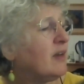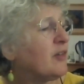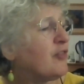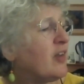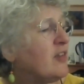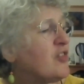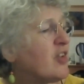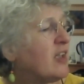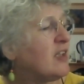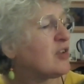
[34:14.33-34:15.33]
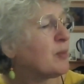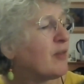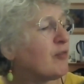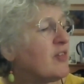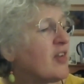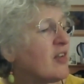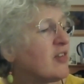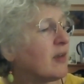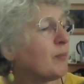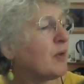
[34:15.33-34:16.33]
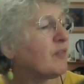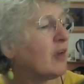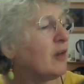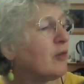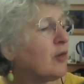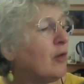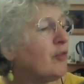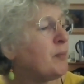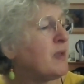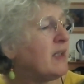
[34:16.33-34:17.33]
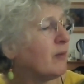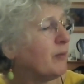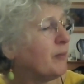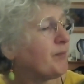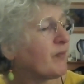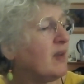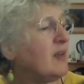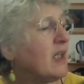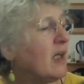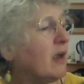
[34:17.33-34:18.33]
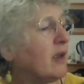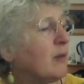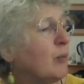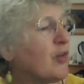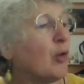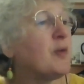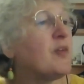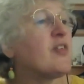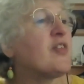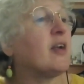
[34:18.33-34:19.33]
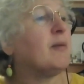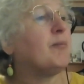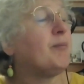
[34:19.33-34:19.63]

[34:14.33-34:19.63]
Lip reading: The face changed with every setting, but the look of appeal in the eye was always the same.